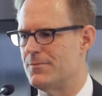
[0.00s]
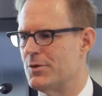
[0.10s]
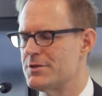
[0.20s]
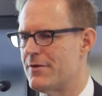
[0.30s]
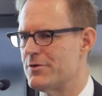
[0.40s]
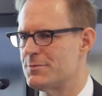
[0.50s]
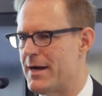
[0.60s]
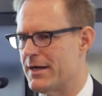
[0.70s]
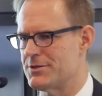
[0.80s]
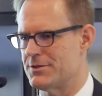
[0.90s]
those severance
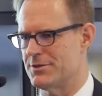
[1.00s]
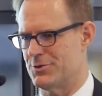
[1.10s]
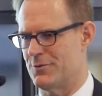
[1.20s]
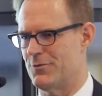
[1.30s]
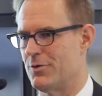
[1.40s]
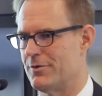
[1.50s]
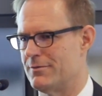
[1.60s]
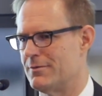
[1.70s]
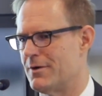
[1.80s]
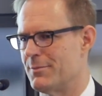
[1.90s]
packages and so forth
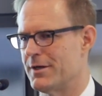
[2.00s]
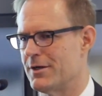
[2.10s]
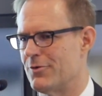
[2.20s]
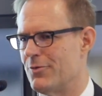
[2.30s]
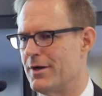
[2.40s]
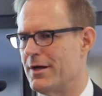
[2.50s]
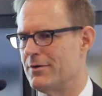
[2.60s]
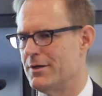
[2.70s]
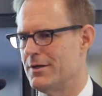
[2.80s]
are beginning to run out.